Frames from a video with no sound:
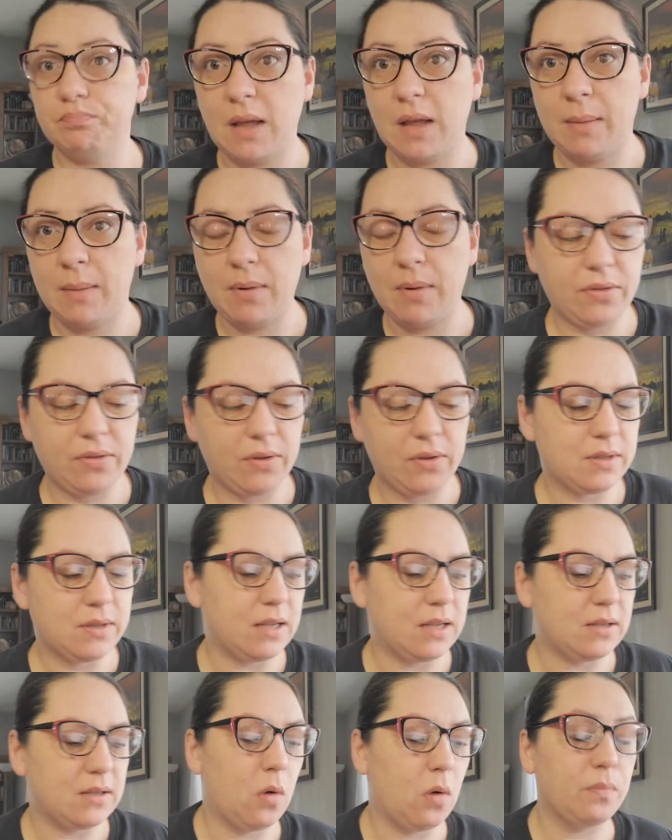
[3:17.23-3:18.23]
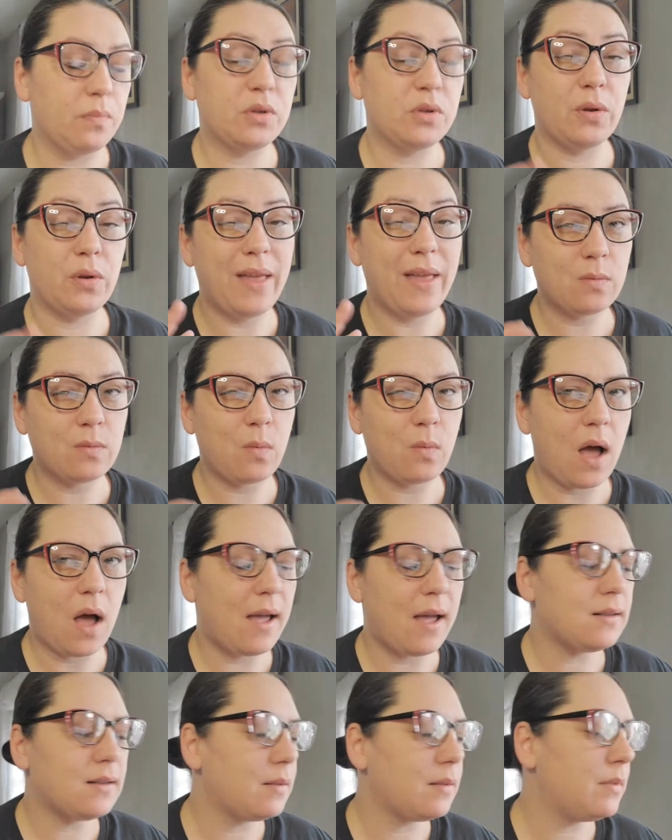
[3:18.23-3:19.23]
I brought those things home. So that's
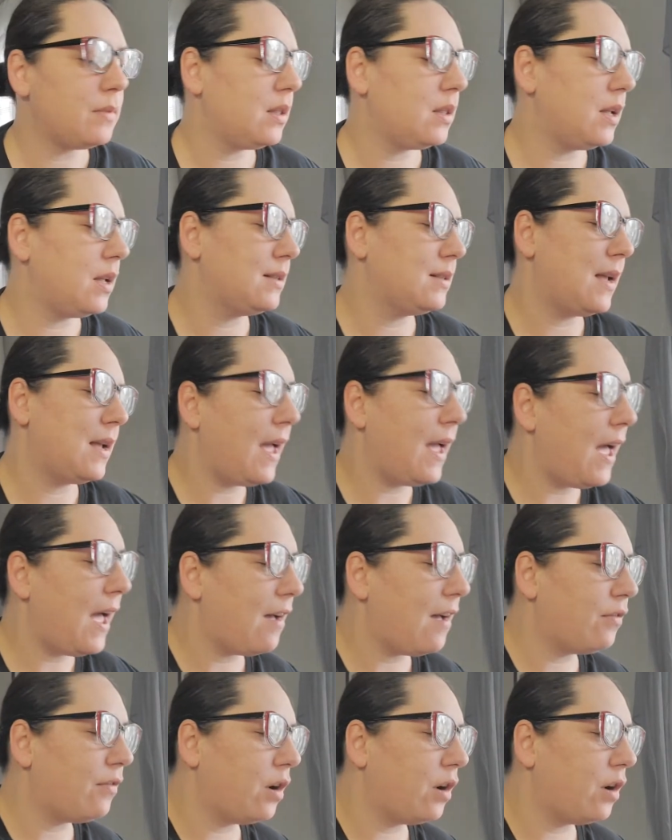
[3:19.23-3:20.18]
why some of the things I have